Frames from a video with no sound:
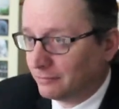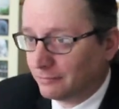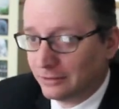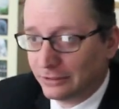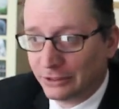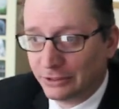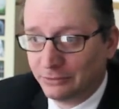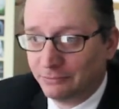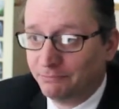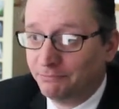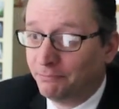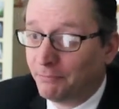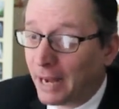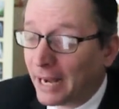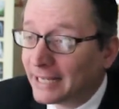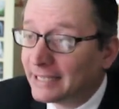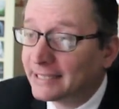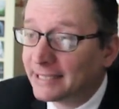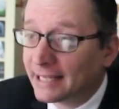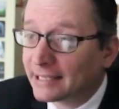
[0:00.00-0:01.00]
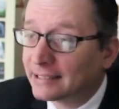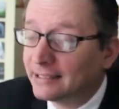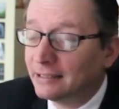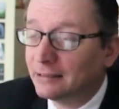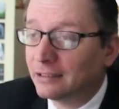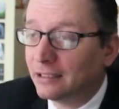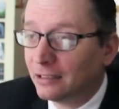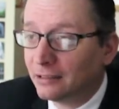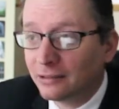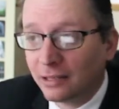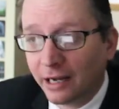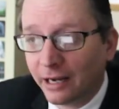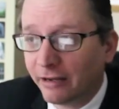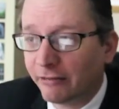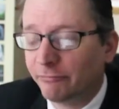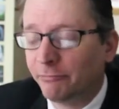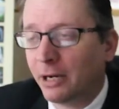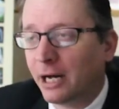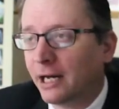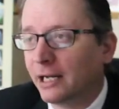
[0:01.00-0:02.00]
her bisected, cut in
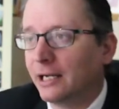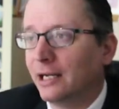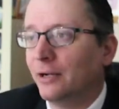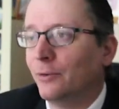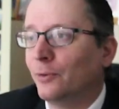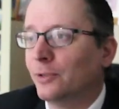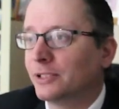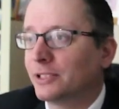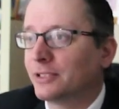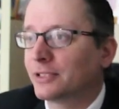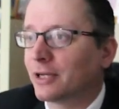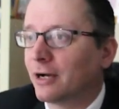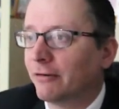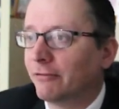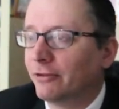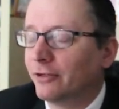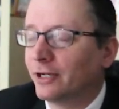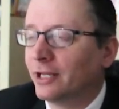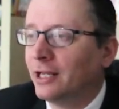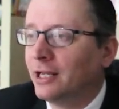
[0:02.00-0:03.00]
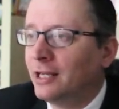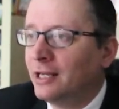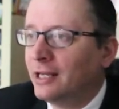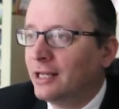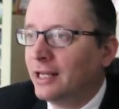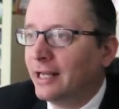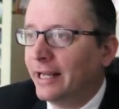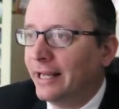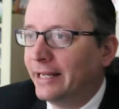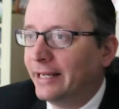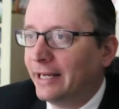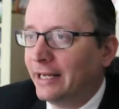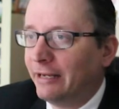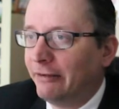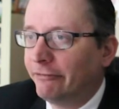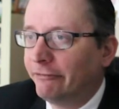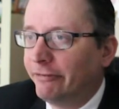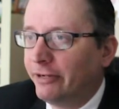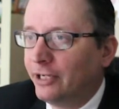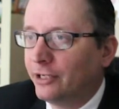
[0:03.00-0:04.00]
half body was discovered in a
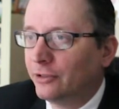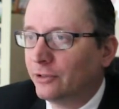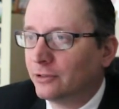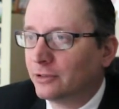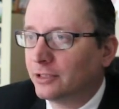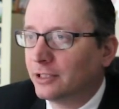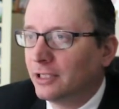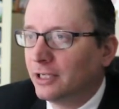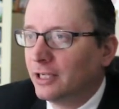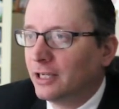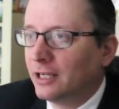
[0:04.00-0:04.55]
field